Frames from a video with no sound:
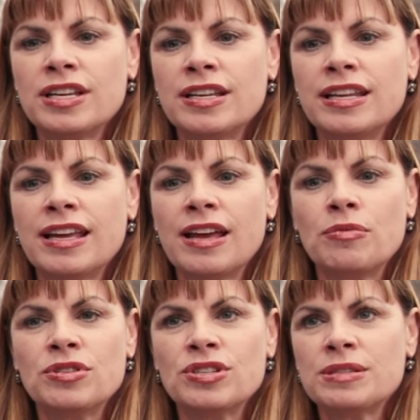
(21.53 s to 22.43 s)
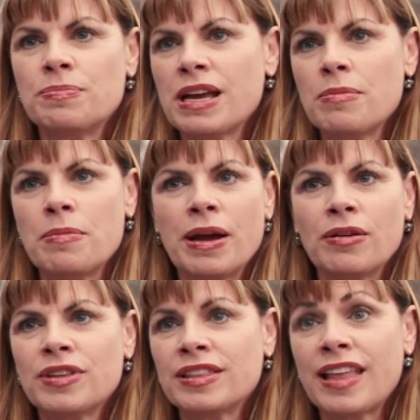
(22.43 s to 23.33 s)
and it would just become
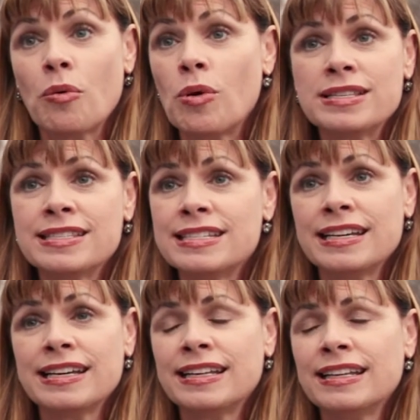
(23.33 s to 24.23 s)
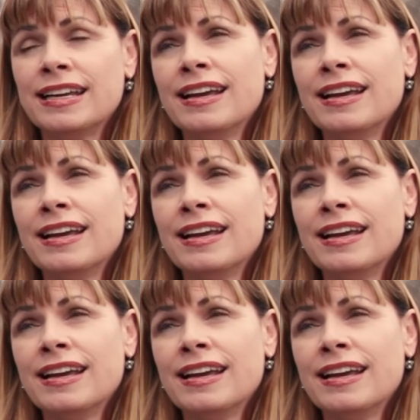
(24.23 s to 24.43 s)
apparent that that wasn't it.